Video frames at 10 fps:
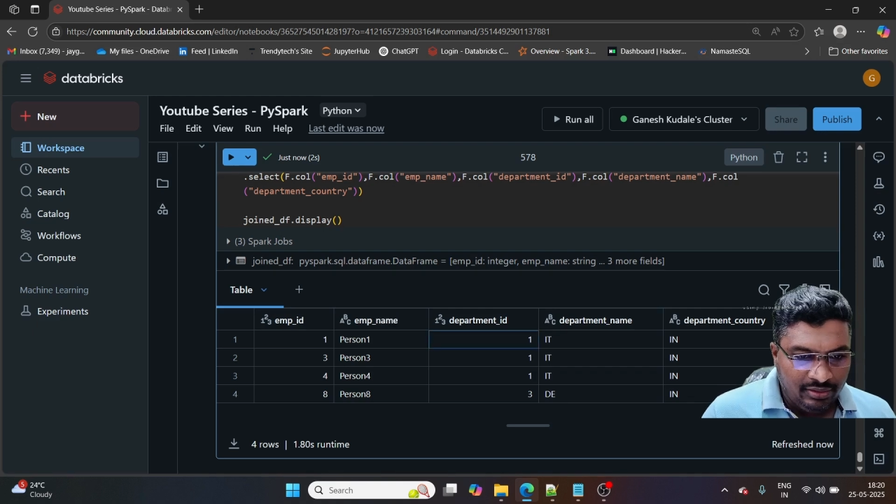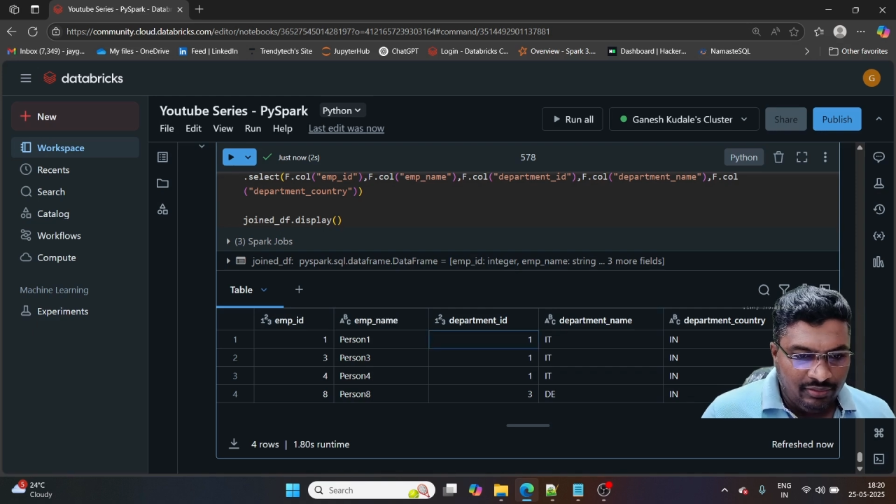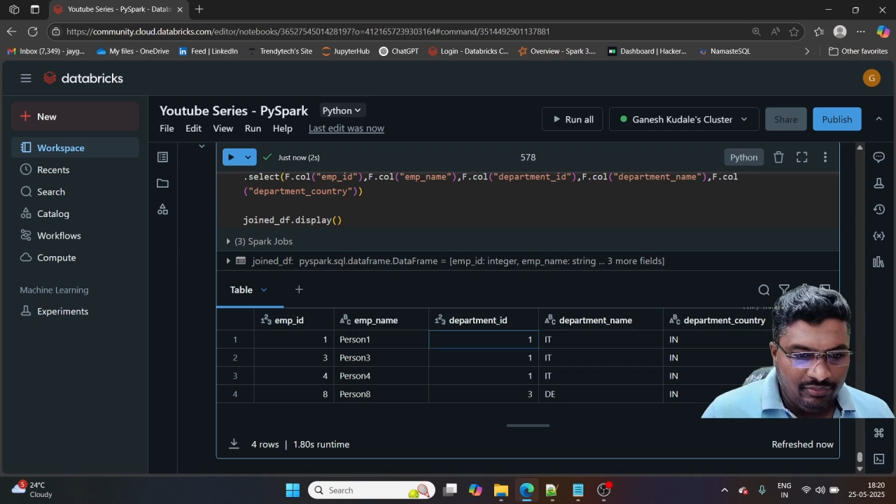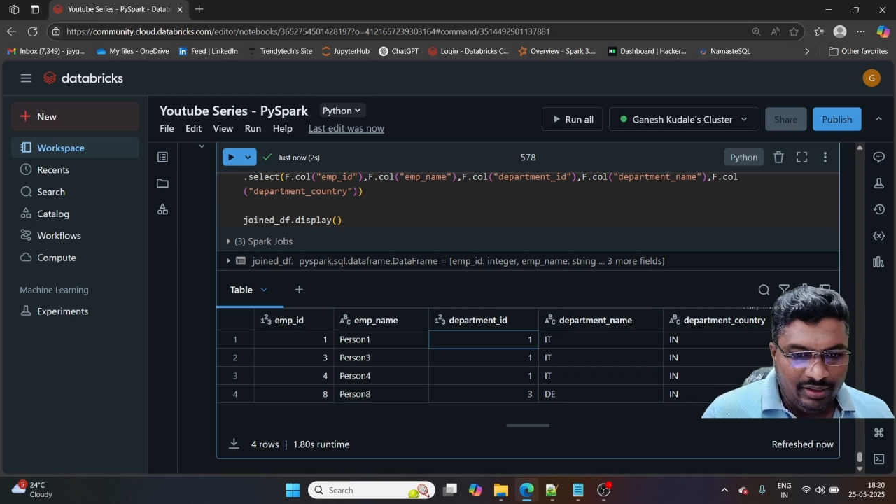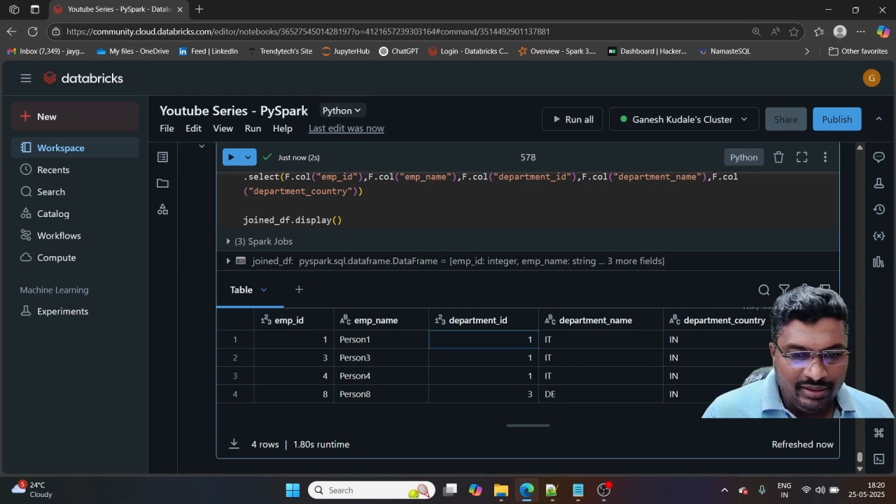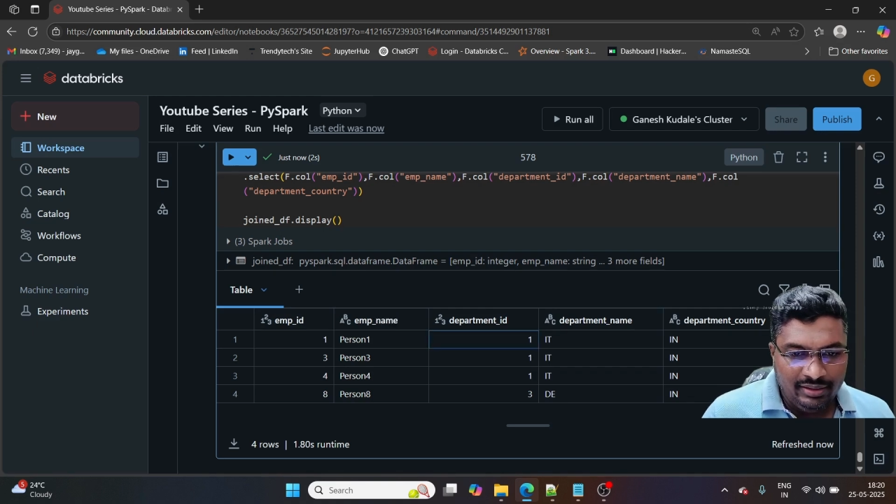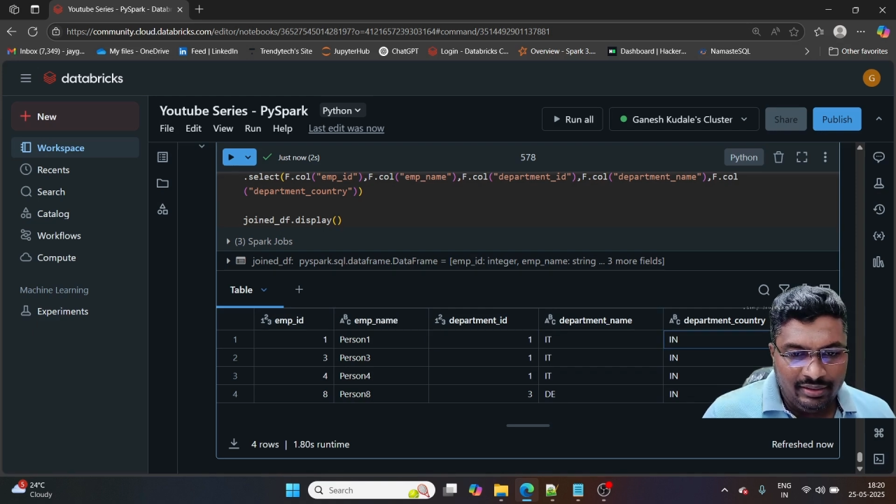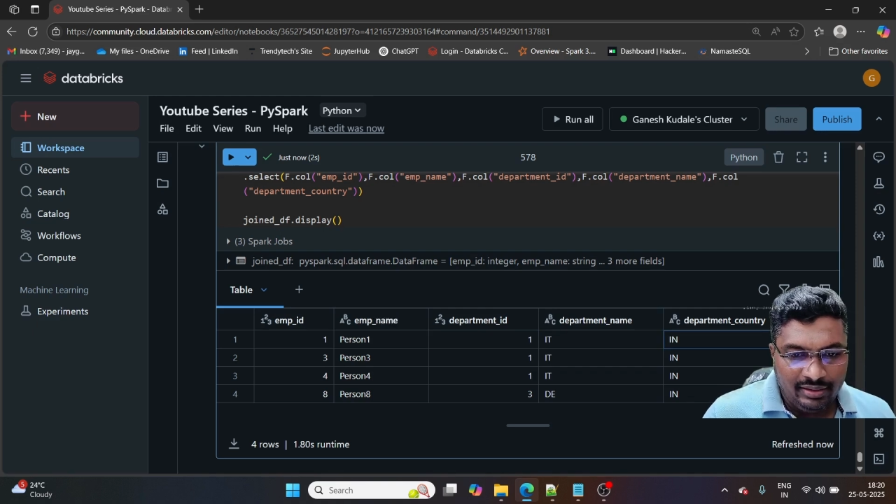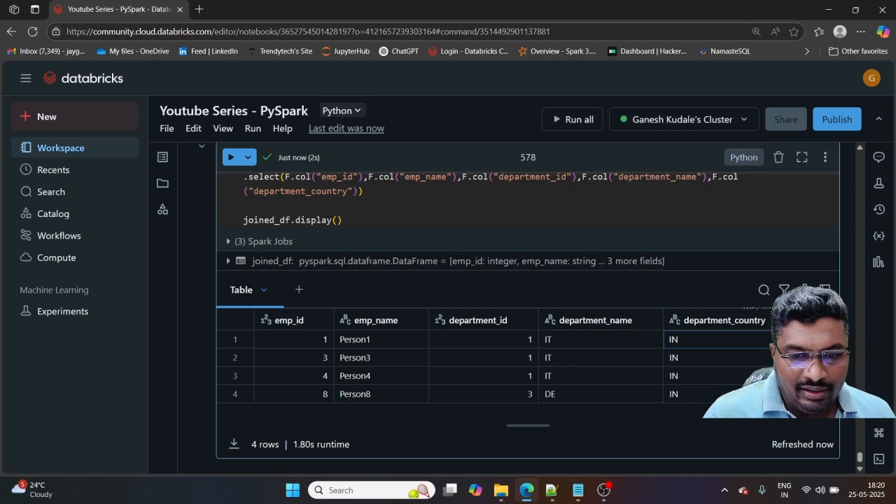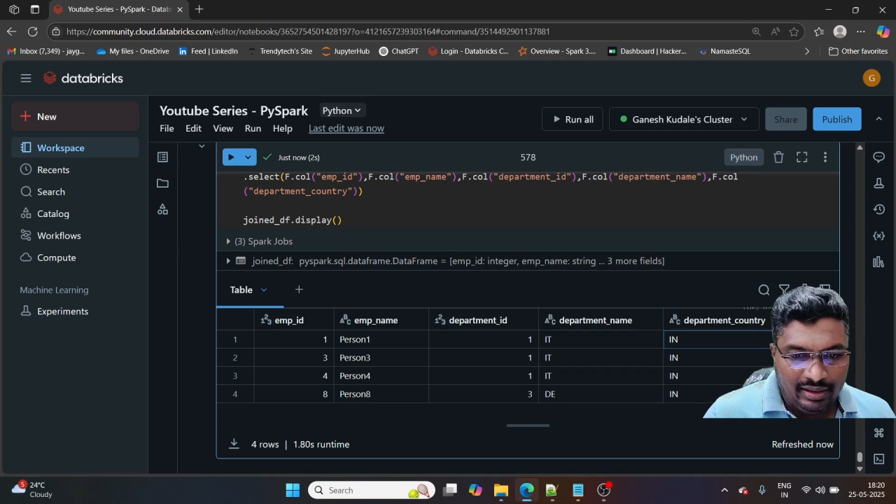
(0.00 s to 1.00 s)
1
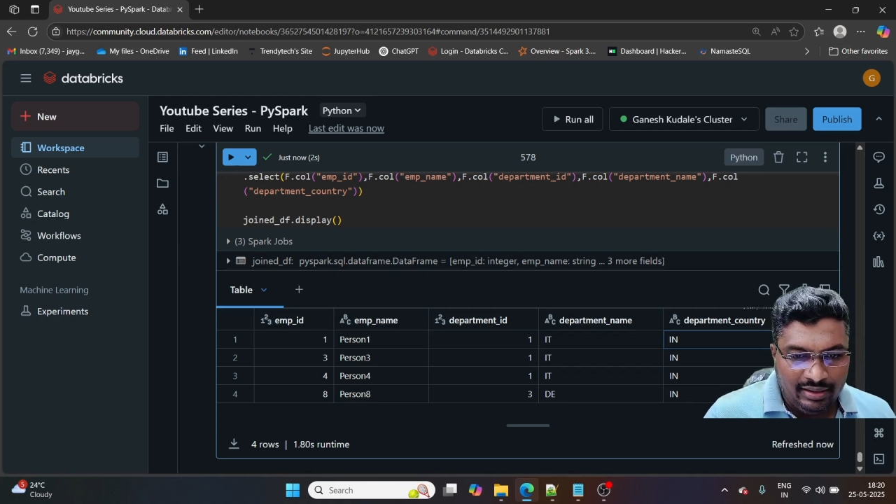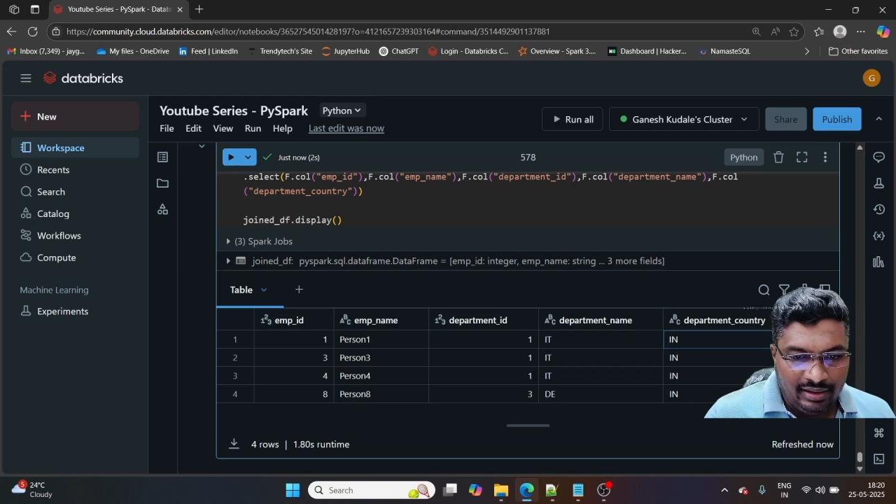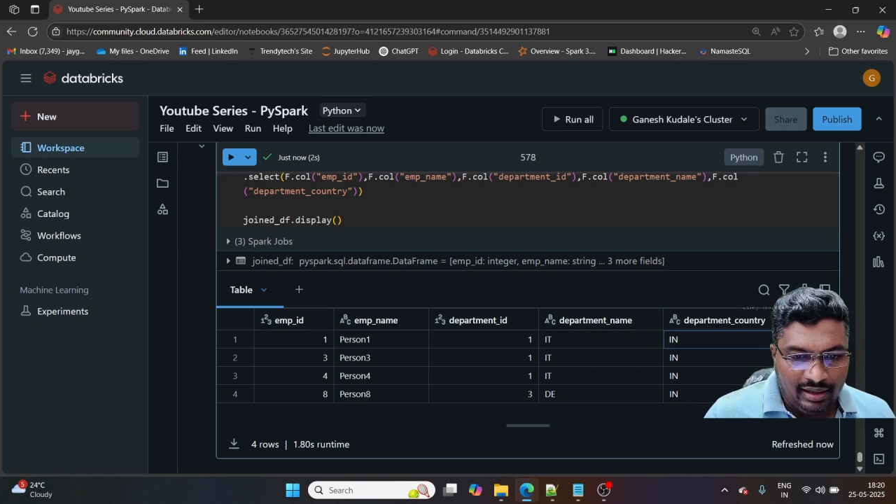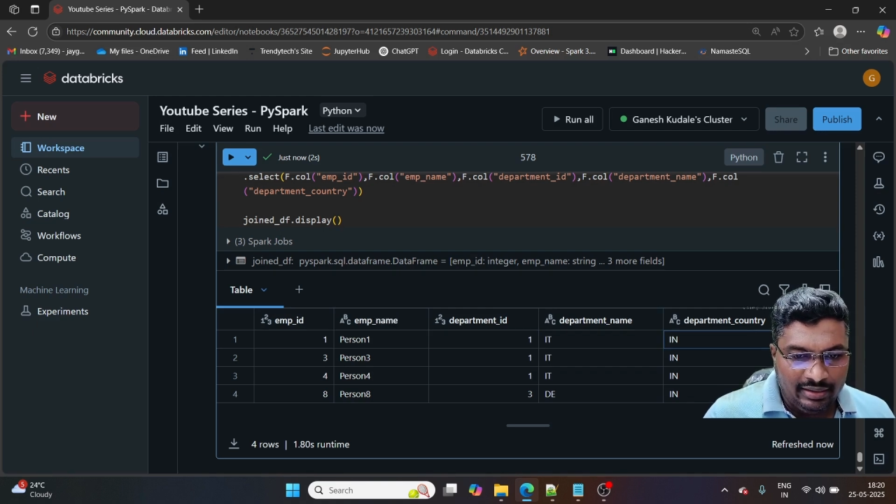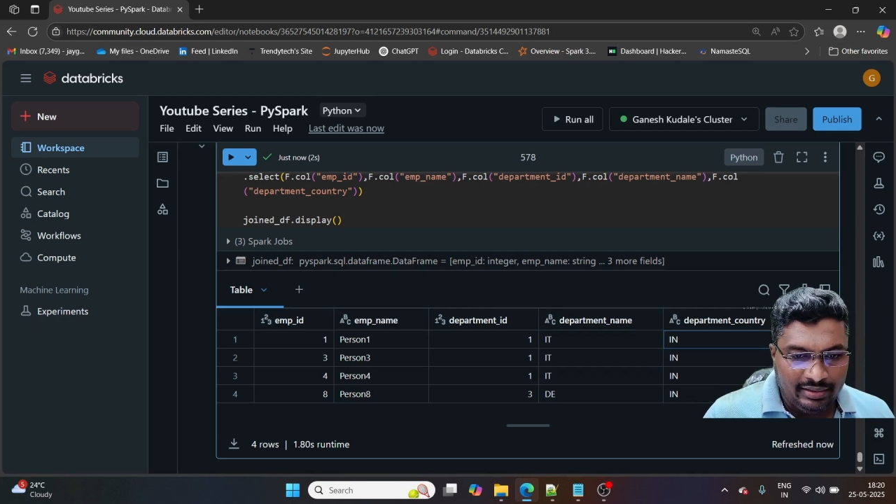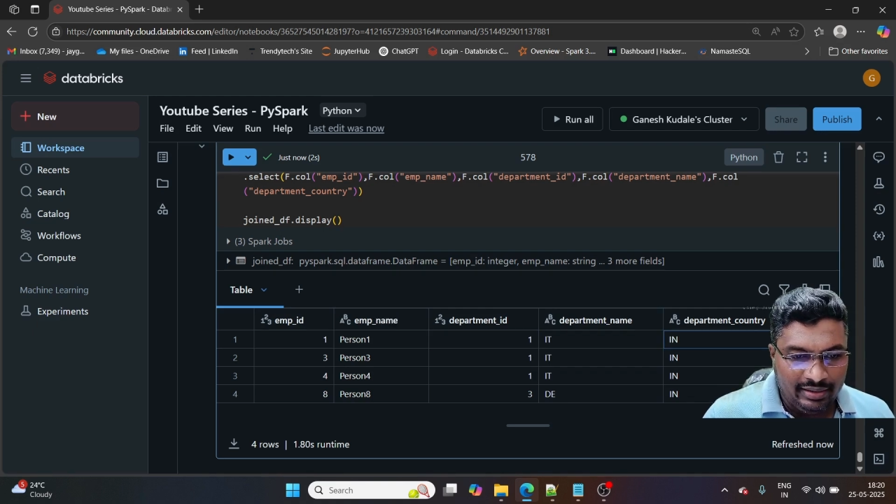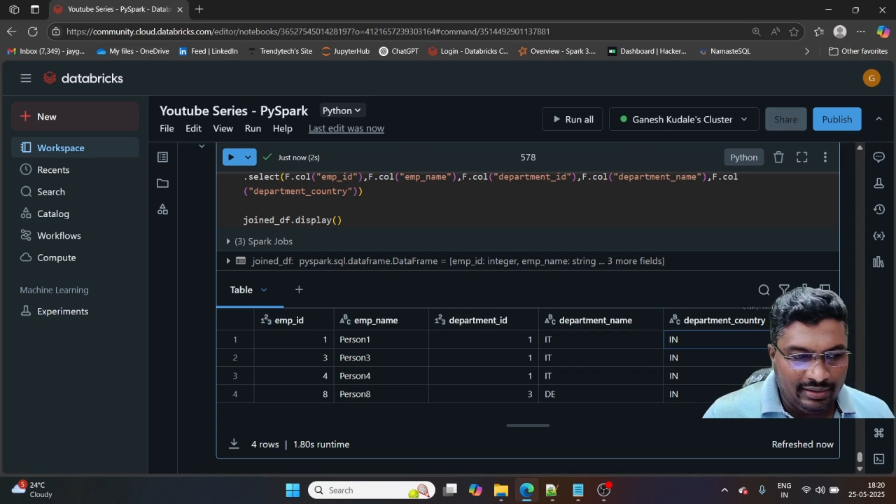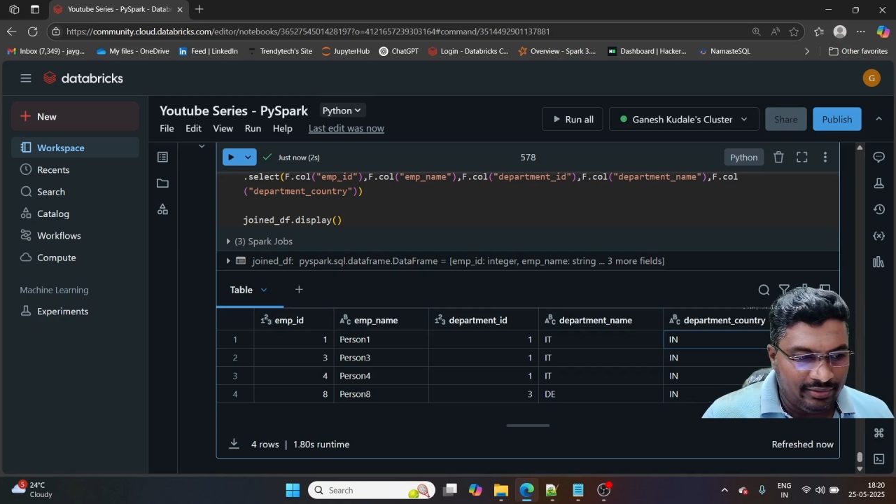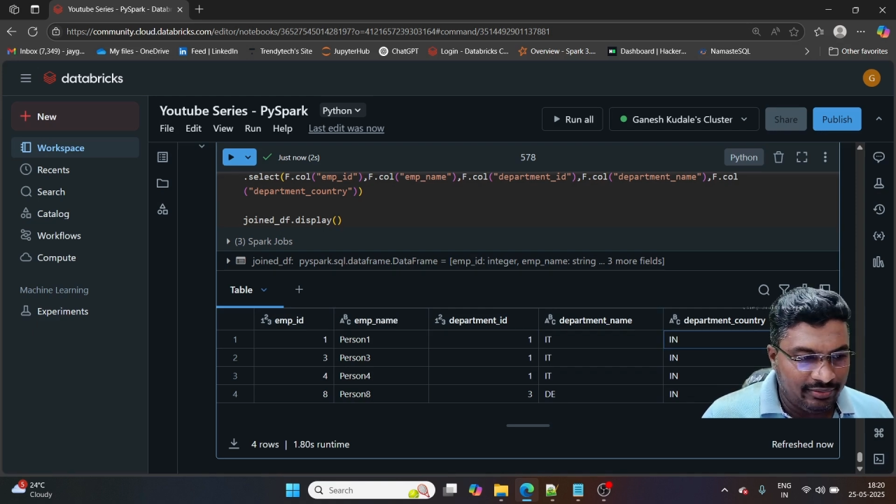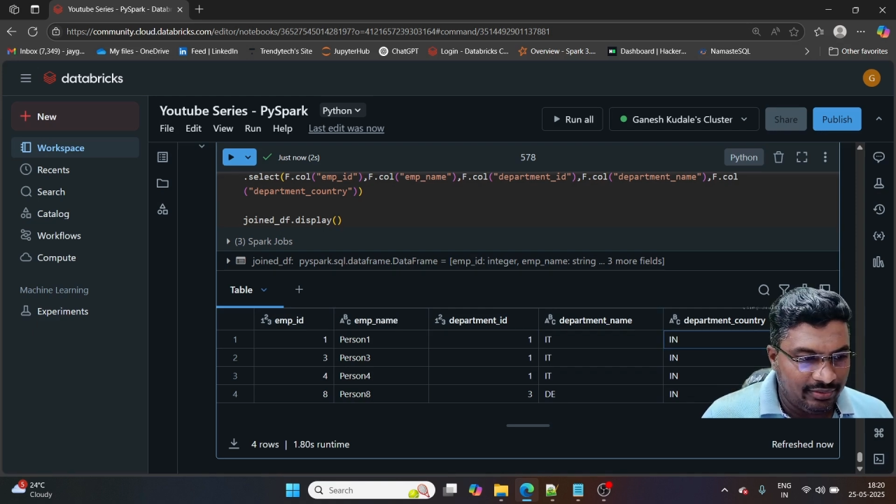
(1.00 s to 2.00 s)
and
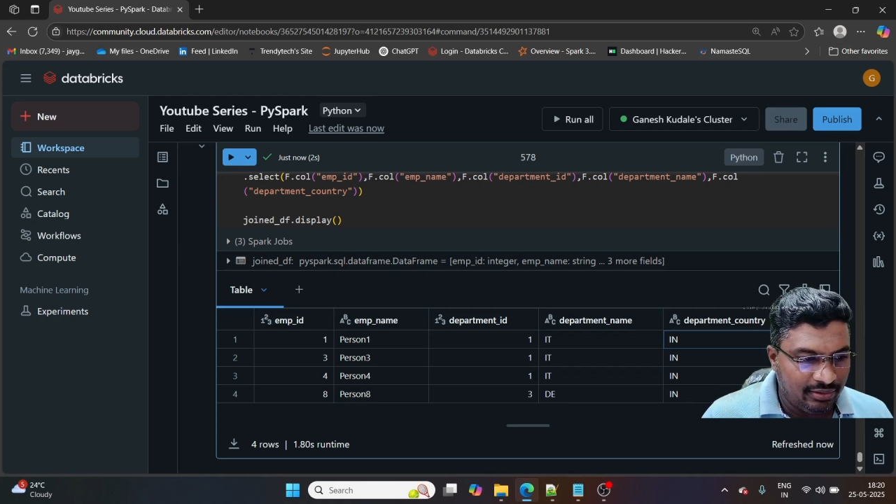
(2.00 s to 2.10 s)
in.